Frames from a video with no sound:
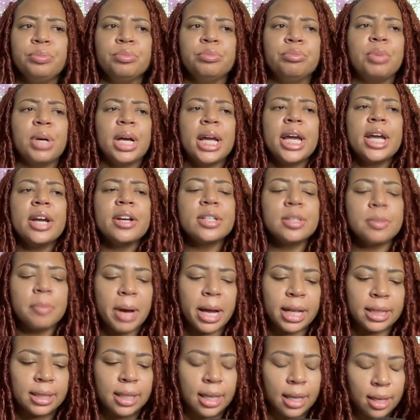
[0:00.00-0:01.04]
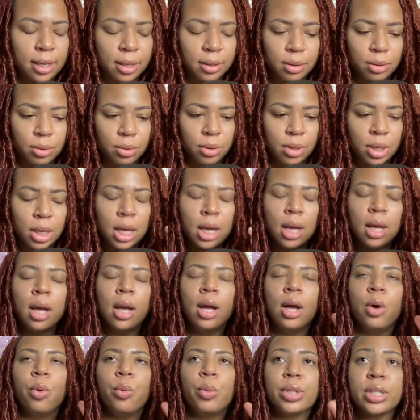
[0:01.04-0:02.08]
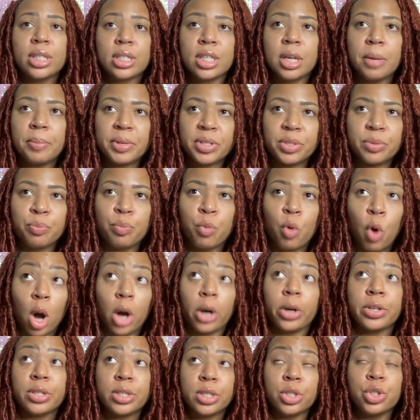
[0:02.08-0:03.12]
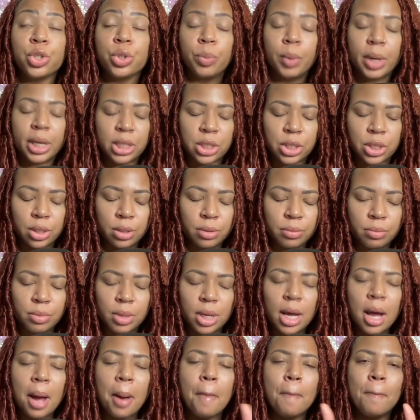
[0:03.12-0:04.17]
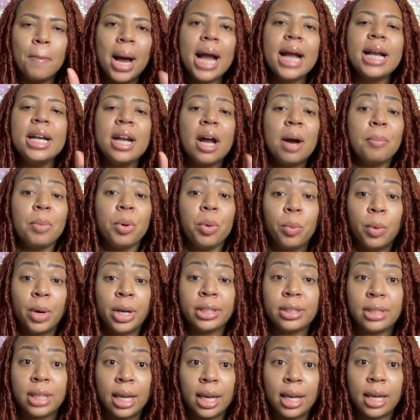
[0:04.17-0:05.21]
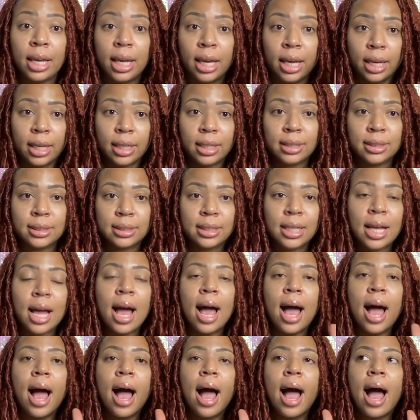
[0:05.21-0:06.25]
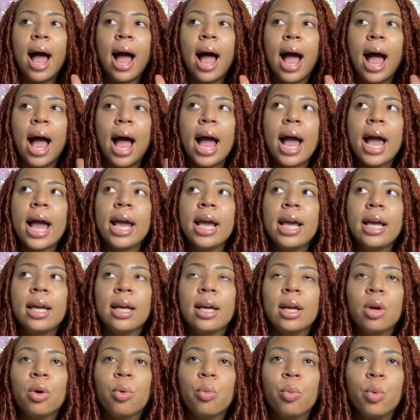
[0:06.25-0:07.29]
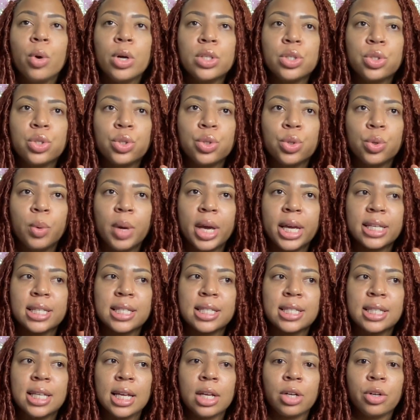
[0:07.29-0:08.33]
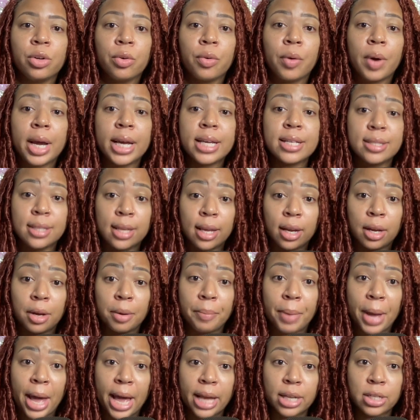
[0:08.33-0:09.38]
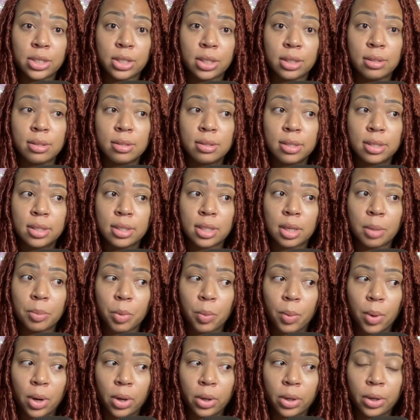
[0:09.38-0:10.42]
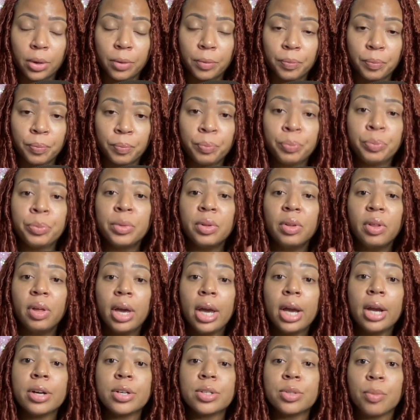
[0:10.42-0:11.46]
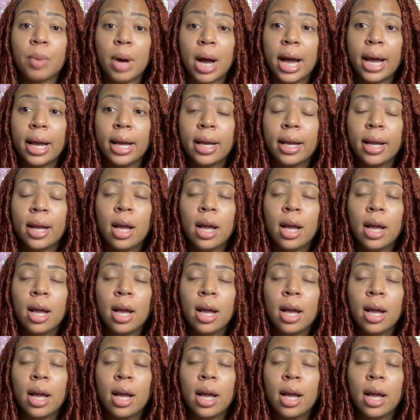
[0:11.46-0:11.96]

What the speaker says: But here's my thing with the Summer Walker situation. My number one thing is I want to extend grace and compassion to Summer Walker. Here's why.